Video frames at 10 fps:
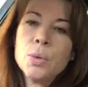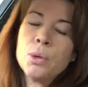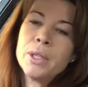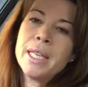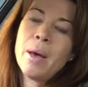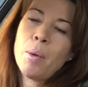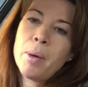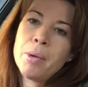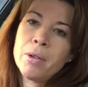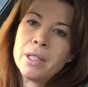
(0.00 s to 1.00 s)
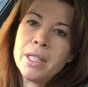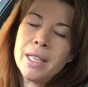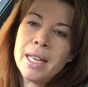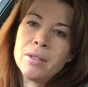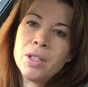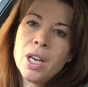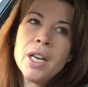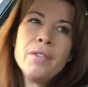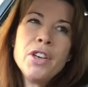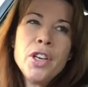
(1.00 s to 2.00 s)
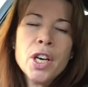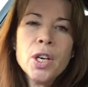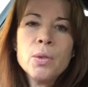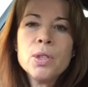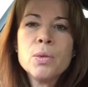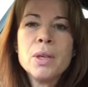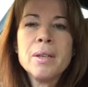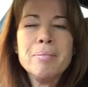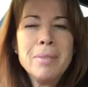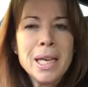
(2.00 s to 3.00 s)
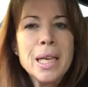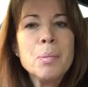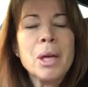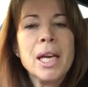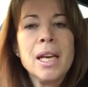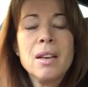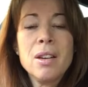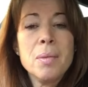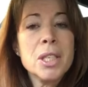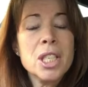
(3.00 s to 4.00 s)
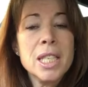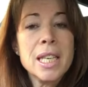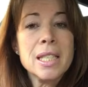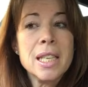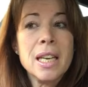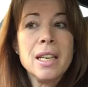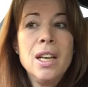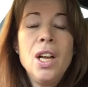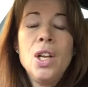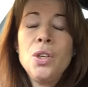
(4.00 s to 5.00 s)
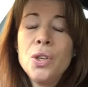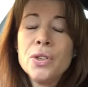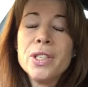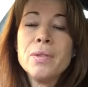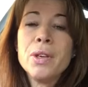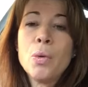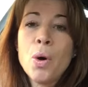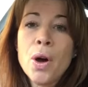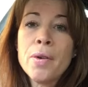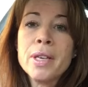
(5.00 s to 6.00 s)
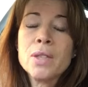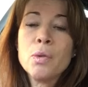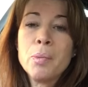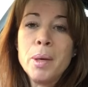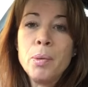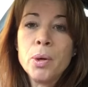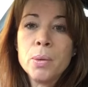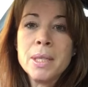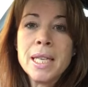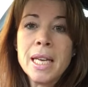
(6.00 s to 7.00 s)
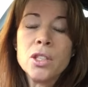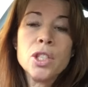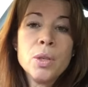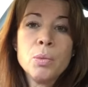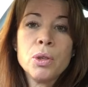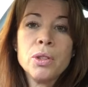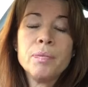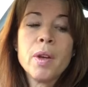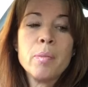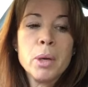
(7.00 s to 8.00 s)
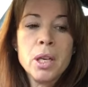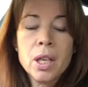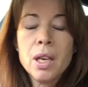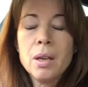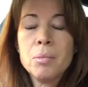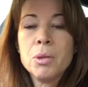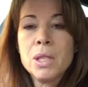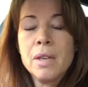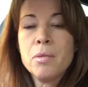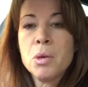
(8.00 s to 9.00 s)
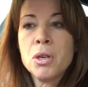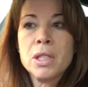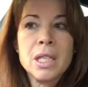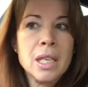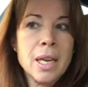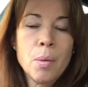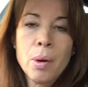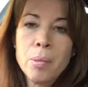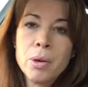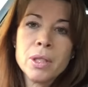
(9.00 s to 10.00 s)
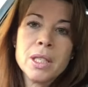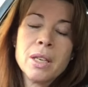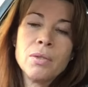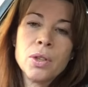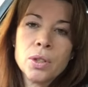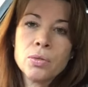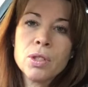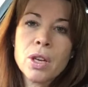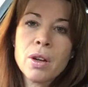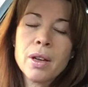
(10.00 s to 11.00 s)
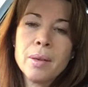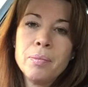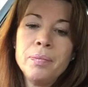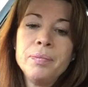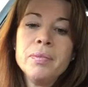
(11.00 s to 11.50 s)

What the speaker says: towards network marketing now, to kind of a no to a maybe. And I'm actually getting lots of inquiries from people who are saying, do you know what, I've been looking at multi-level marketing, network marketing for a long time.